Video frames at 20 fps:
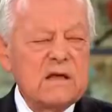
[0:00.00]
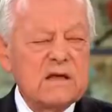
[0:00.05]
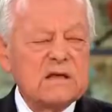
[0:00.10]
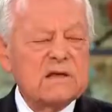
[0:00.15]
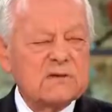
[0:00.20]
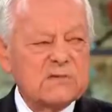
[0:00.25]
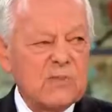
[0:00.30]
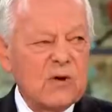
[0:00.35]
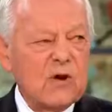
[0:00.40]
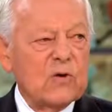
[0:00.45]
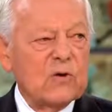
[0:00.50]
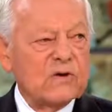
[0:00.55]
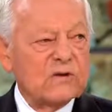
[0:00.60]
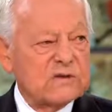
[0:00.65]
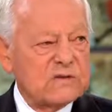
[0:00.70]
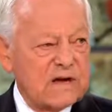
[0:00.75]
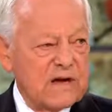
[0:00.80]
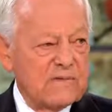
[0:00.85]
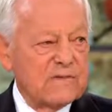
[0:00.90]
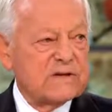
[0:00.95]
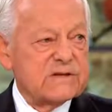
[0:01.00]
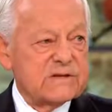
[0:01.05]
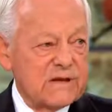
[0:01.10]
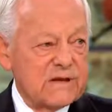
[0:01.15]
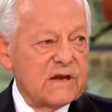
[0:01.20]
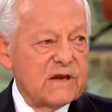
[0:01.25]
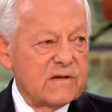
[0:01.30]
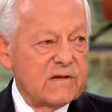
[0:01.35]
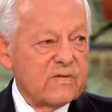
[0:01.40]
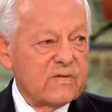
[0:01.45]
this poll is
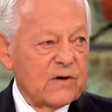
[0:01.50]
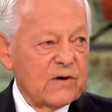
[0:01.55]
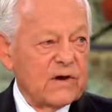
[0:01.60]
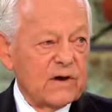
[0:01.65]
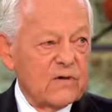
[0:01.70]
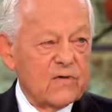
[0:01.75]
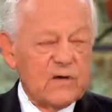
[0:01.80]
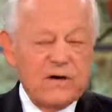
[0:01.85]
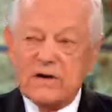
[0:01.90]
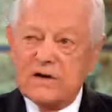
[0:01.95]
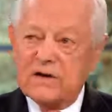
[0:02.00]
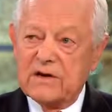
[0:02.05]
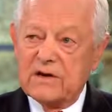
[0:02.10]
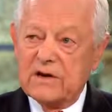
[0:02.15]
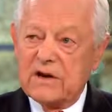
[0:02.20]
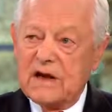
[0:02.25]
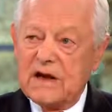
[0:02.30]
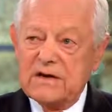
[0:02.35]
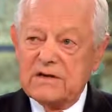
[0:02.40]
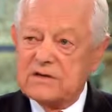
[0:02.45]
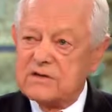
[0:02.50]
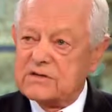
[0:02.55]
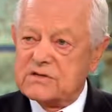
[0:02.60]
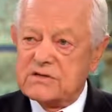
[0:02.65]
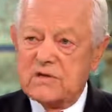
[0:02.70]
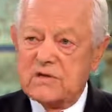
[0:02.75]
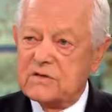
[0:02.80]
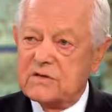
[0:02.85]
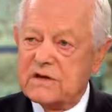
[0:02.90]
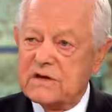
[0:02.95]
devastating for Hillary Clinton. I just
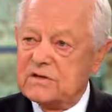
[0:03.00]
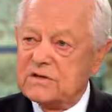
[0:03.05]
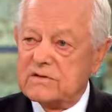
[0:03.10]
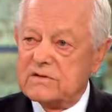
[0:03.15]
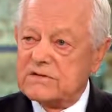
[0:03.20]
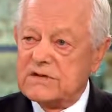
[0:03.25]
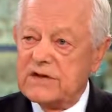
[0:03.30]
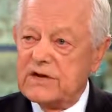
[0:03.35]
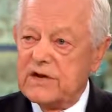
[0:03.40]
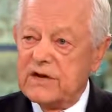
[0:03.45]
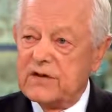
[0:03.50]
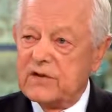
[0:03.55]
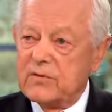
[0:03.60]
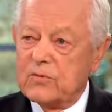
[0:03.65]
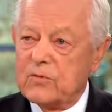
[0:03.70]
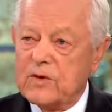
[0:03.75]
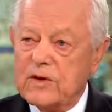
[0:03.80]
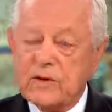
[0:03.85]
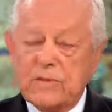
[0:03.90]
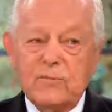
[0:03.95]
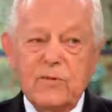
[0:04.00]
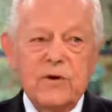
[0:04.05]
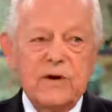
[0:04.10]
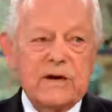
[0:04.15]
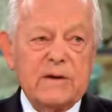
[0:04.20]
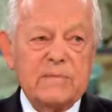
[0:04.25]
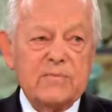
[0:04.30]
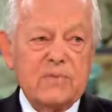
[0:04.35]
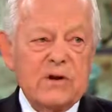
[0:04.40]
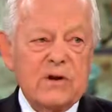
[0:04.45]
don't think there's any other way to put
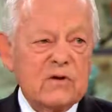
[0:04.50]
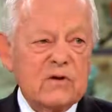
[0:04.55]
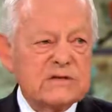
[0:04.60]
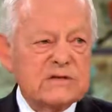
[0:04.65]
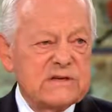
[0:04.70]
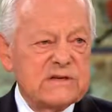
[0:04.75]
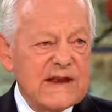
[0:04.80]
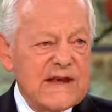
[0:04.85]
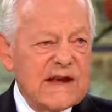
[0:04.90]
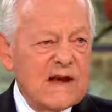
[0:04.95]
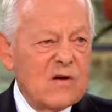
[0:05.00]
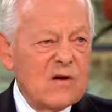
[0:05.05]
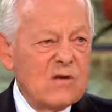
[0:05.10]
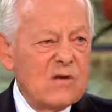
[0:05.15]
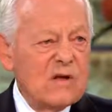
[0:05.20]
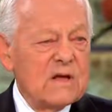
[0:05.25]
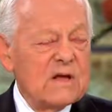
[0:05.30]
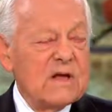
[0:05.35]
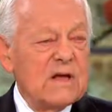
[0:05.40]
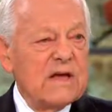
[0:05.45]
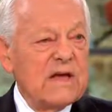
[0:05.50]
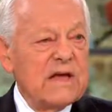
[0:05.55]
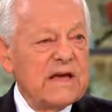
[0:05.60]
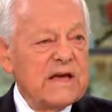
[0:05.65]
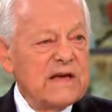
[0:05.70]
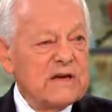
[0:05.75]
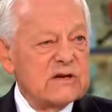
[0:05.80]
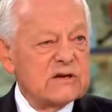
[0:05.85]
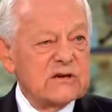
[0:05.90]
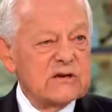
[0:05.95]
it, because now
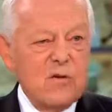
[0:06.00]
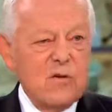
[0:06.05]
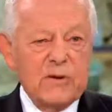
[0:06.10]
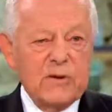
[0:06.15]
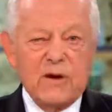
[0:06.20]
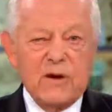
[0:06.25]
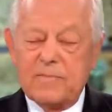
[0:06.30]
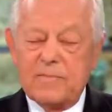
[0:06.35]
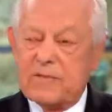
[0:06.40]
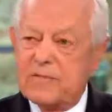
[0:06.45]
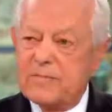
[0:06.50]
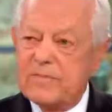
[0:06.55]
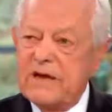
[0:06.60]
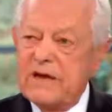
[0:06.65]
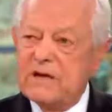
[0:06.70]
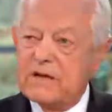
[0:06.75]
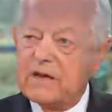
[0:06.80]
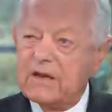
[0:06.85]
he has opened up a big